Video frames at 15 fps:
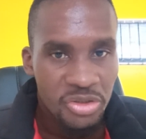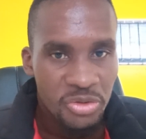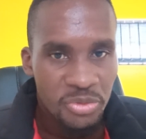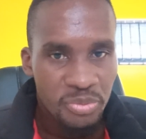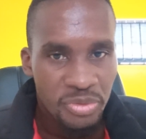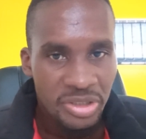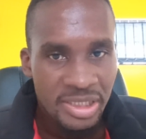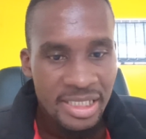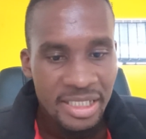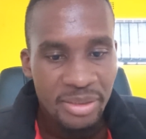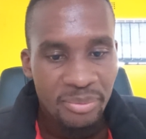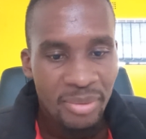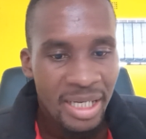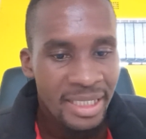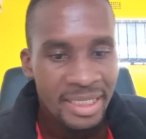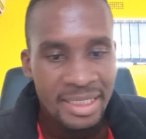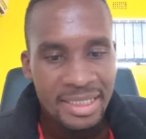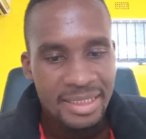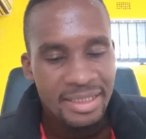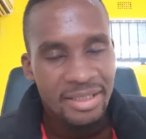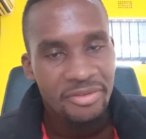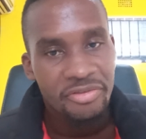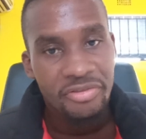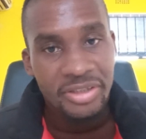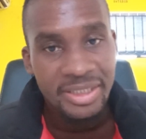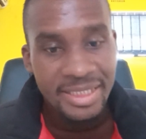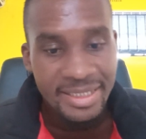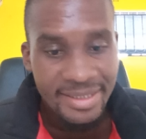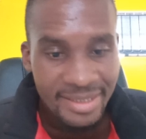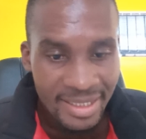to put in mind: the
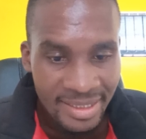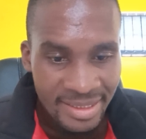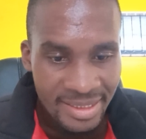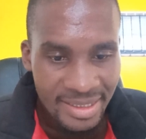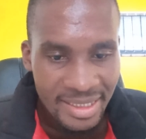field set,